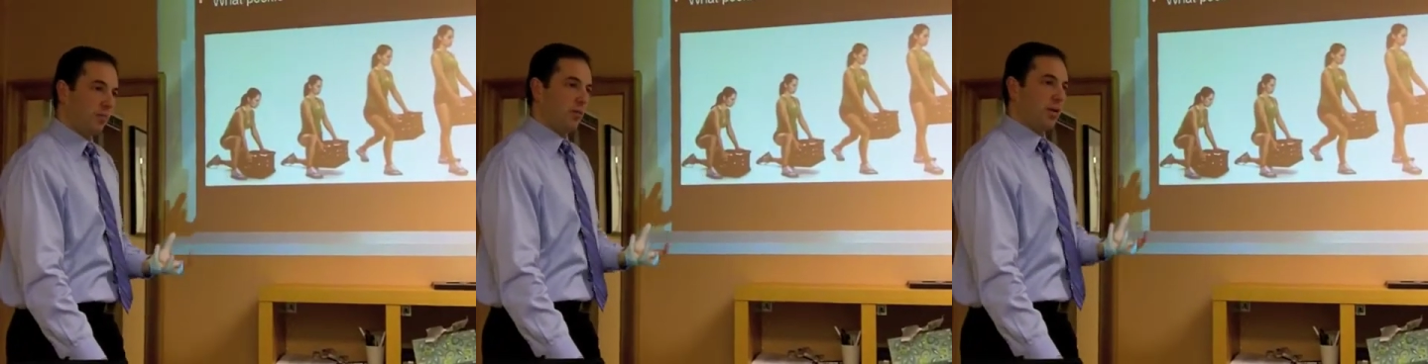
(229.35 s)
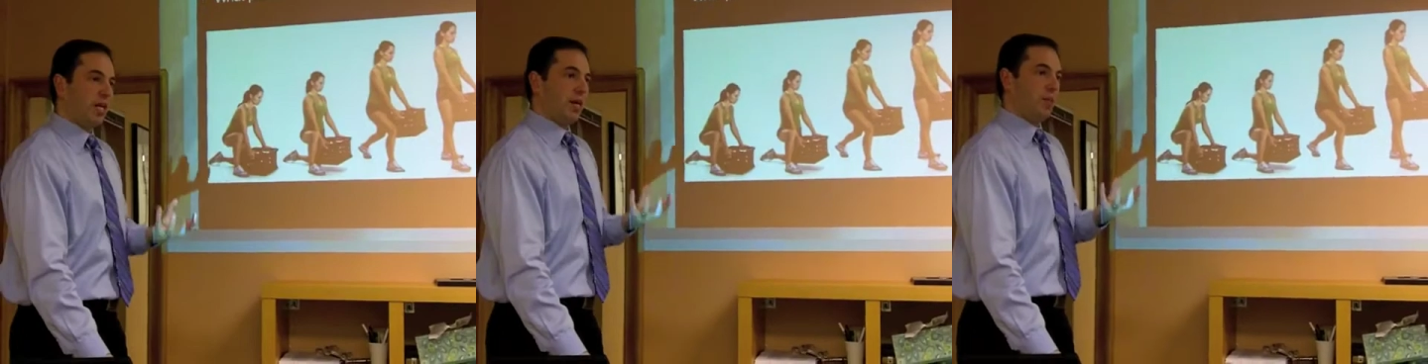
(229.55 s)

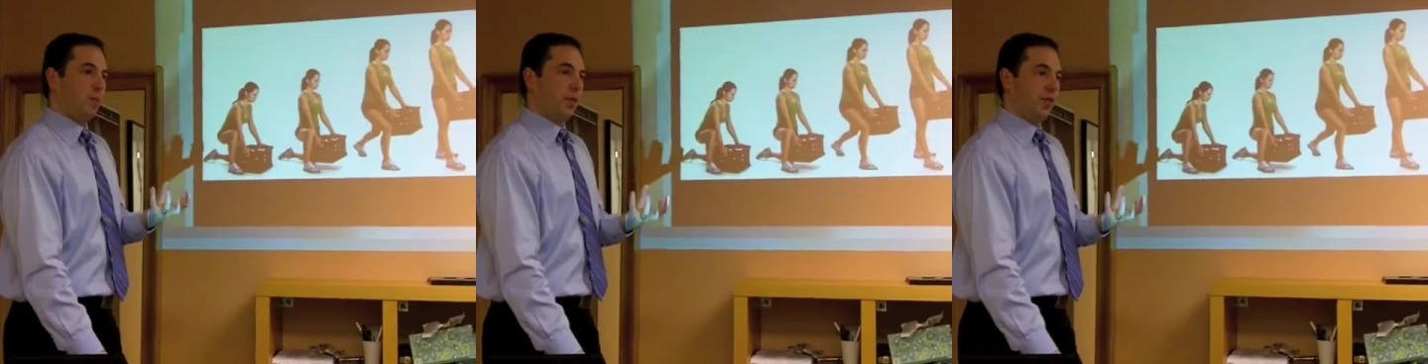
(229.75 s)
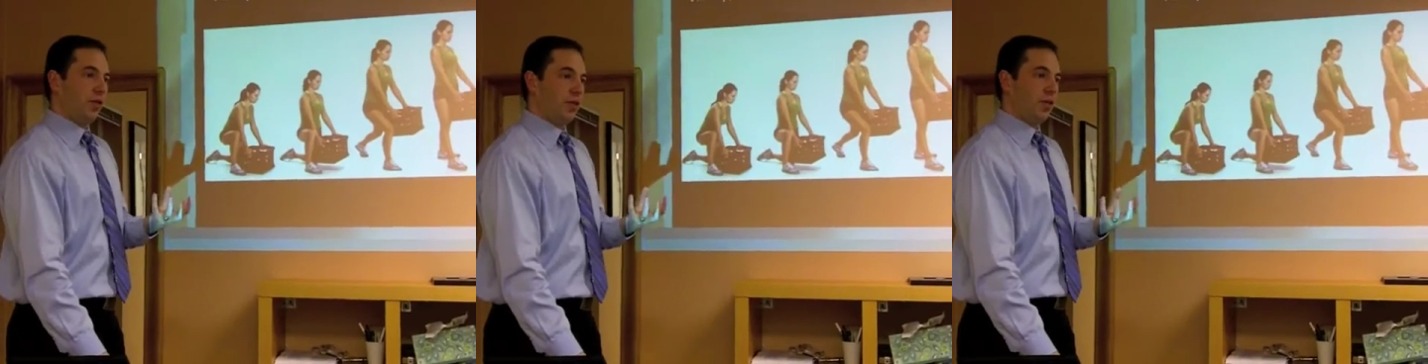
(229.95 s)
Bring it up
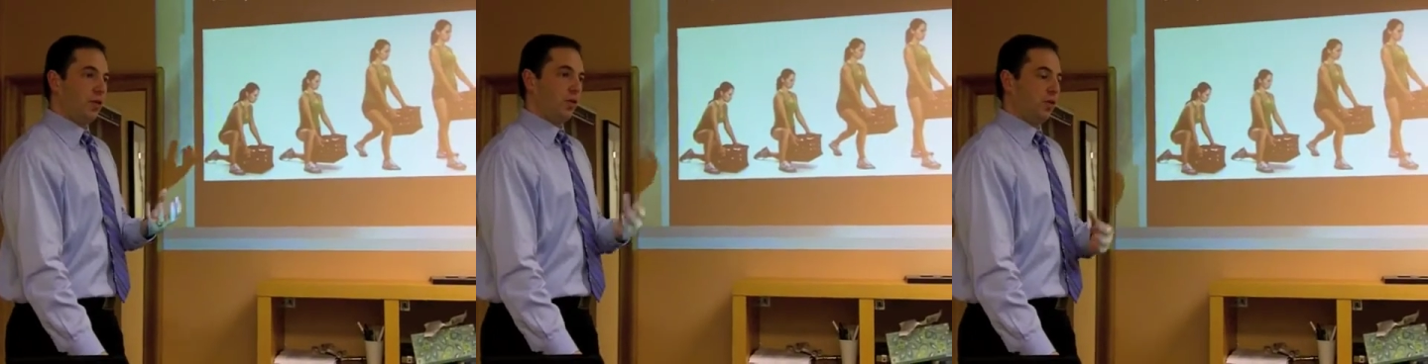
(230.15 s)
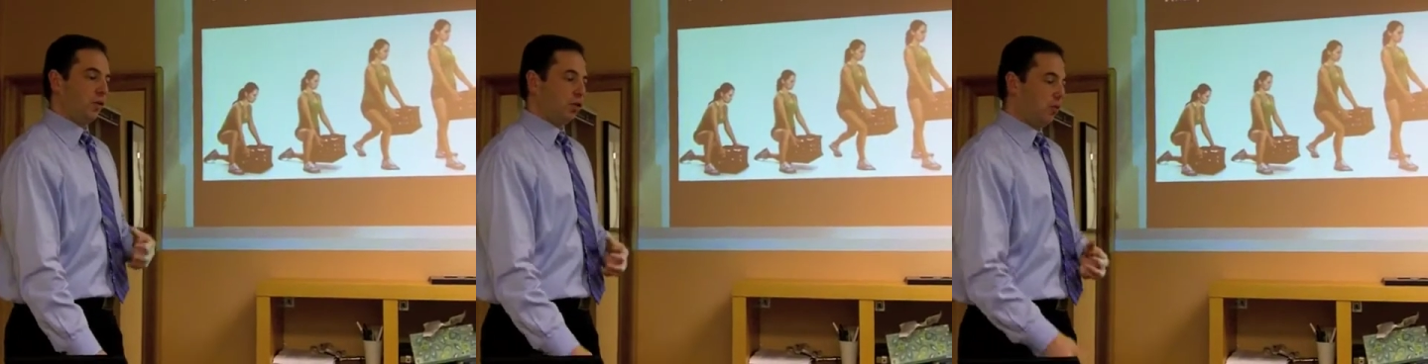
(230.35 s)
with
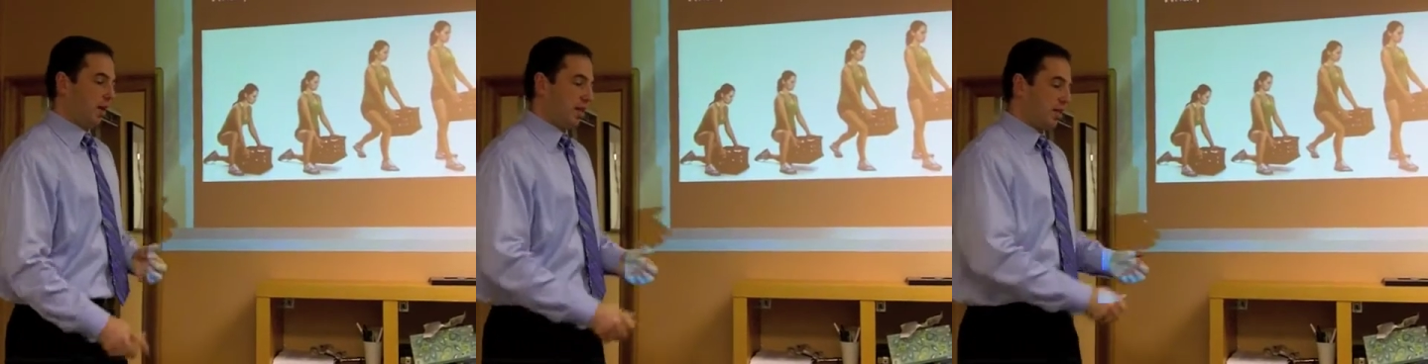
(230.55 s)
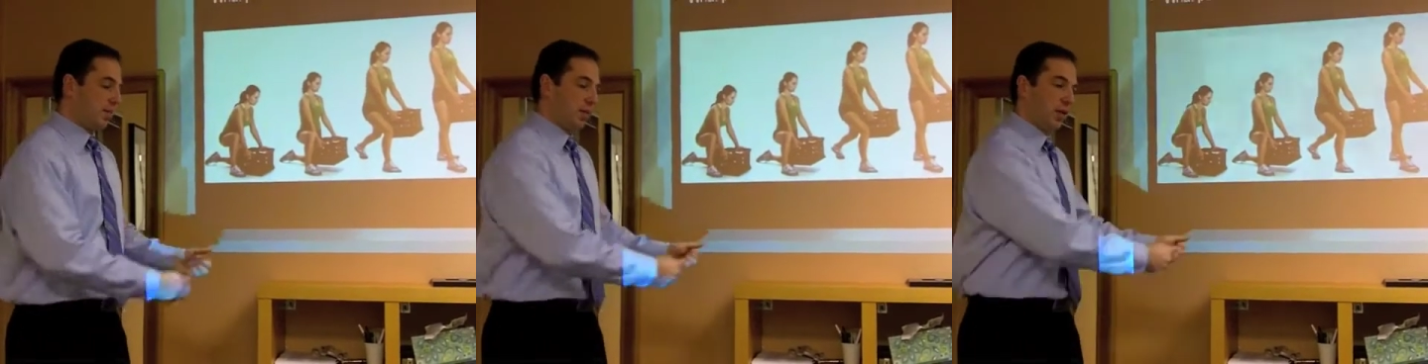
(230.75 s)
you. Try
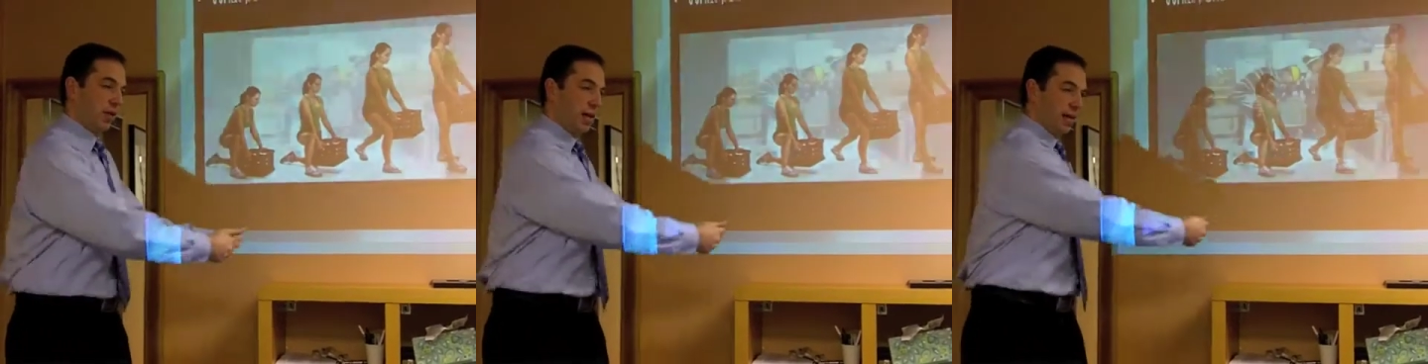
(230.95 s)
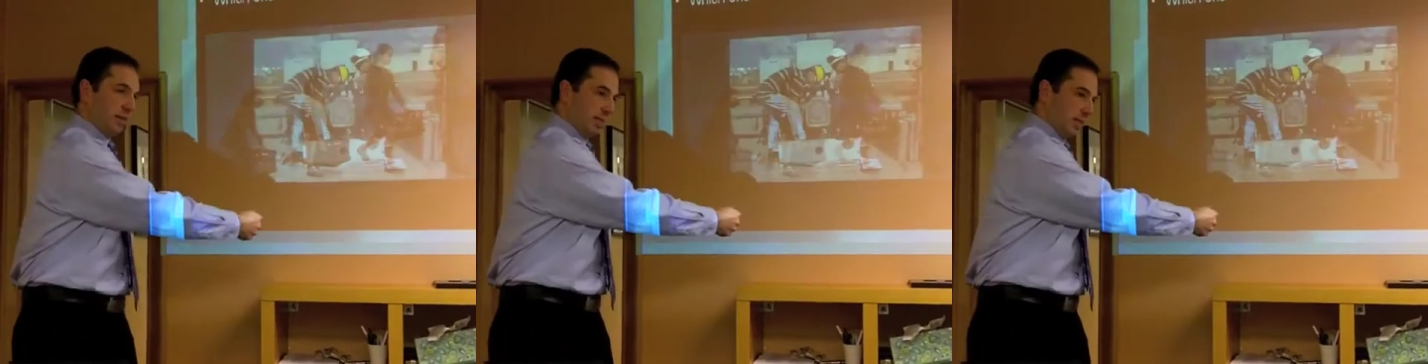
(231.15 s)
not to bring
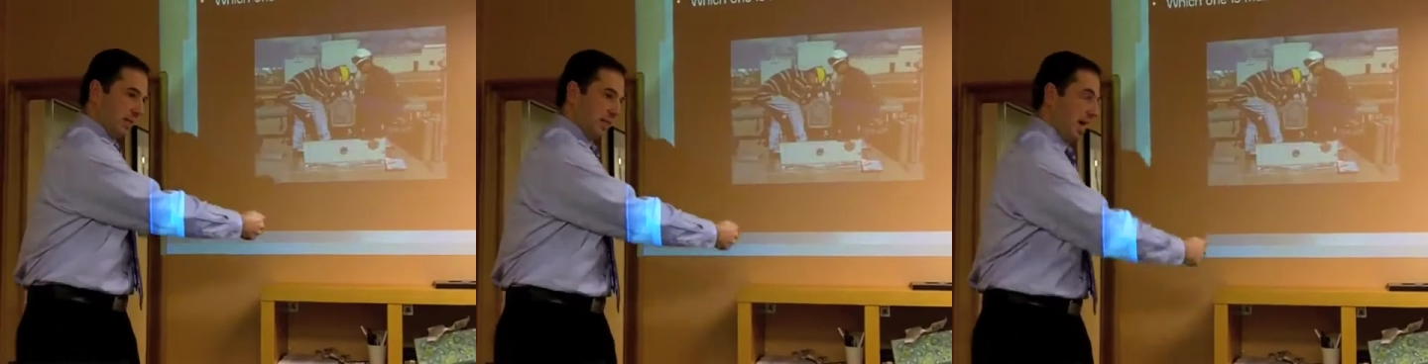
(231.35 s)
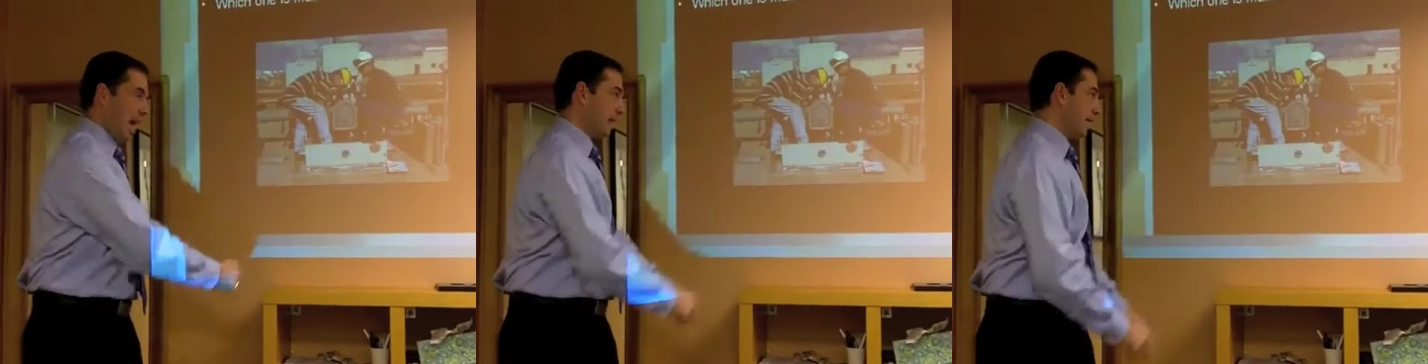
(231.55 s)
it out to the
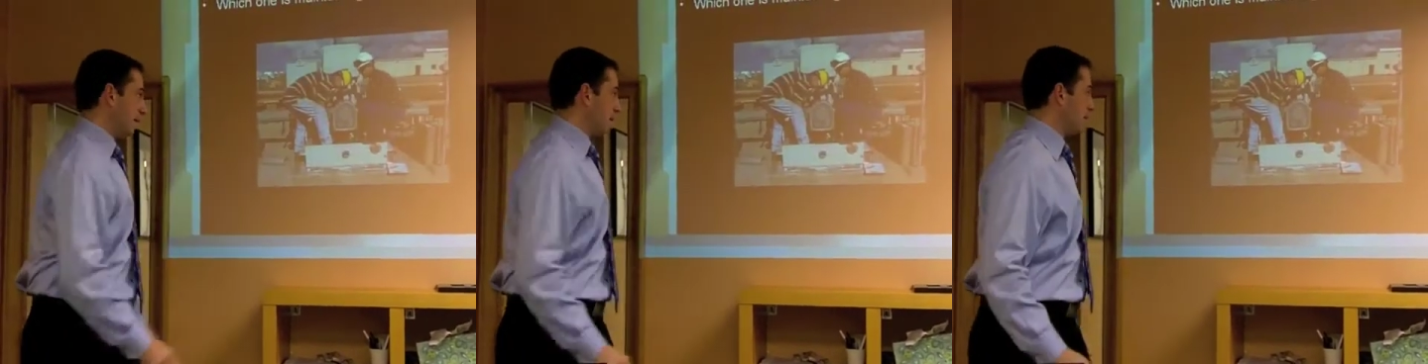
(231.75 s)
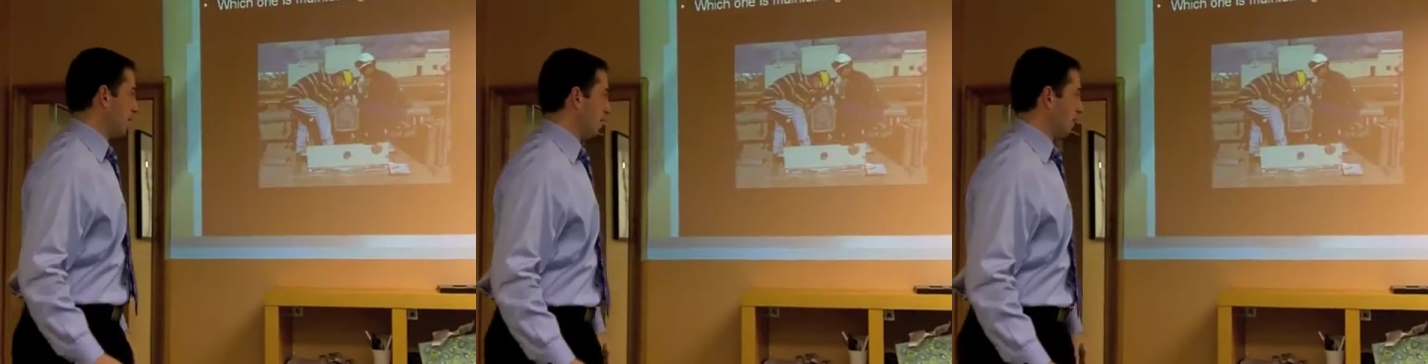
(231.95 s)

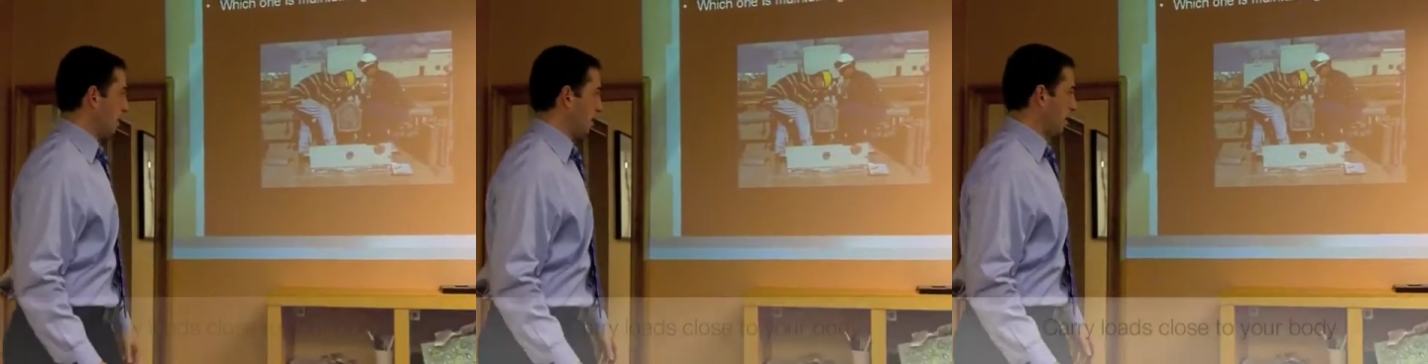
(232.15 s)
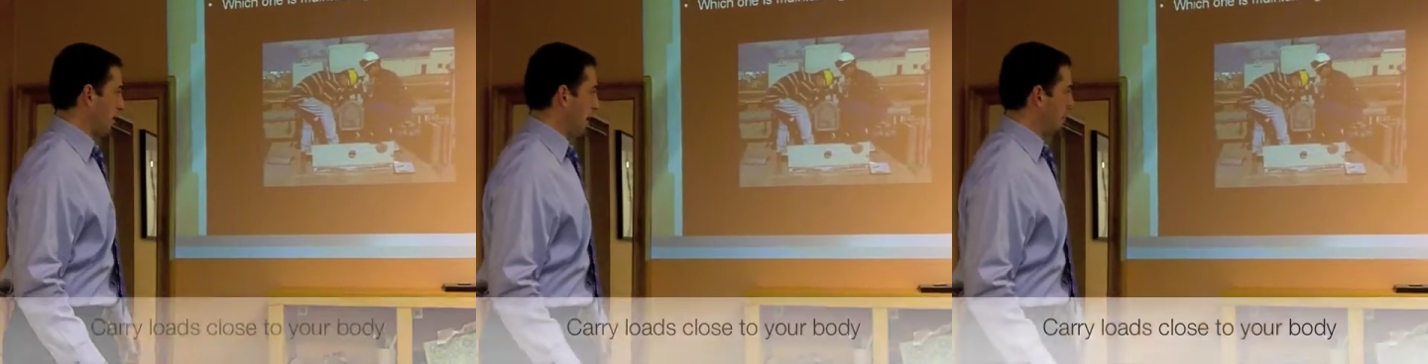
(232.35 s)
sides, anything
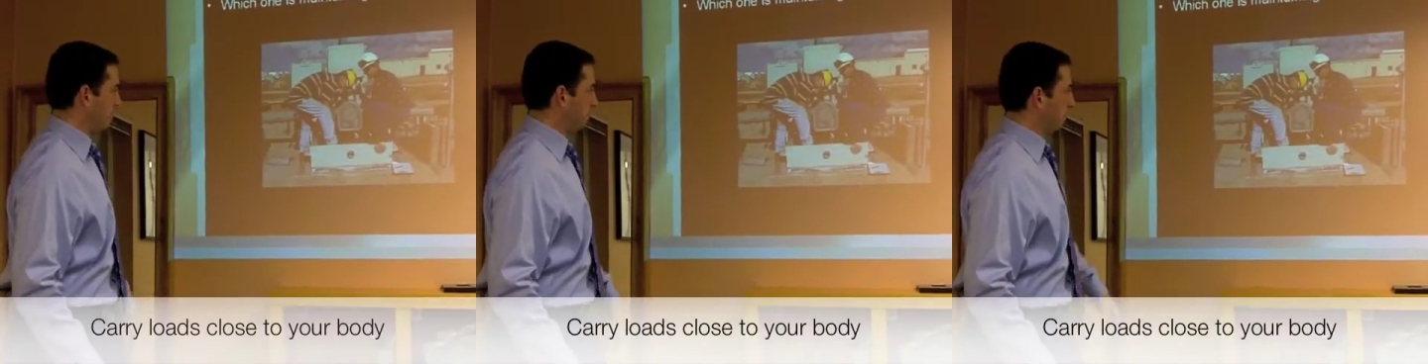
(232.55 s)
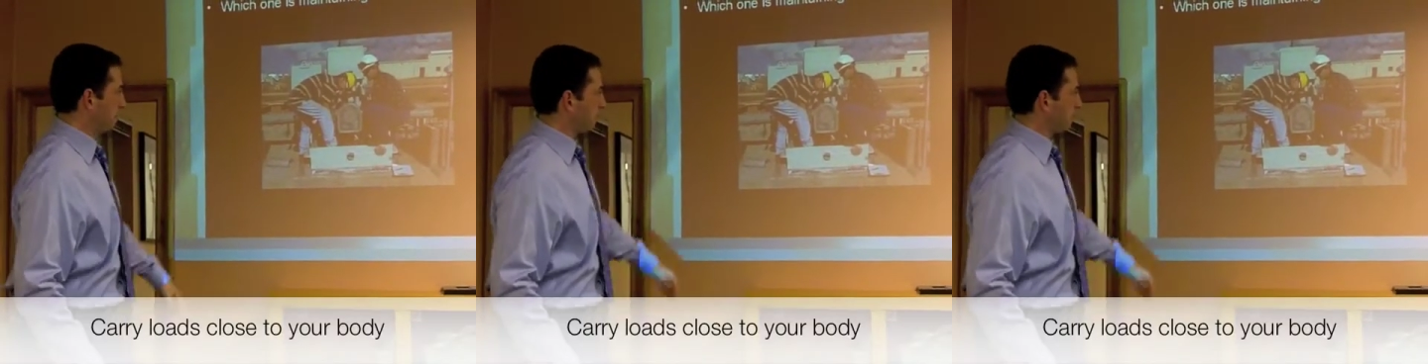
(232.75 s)
like that.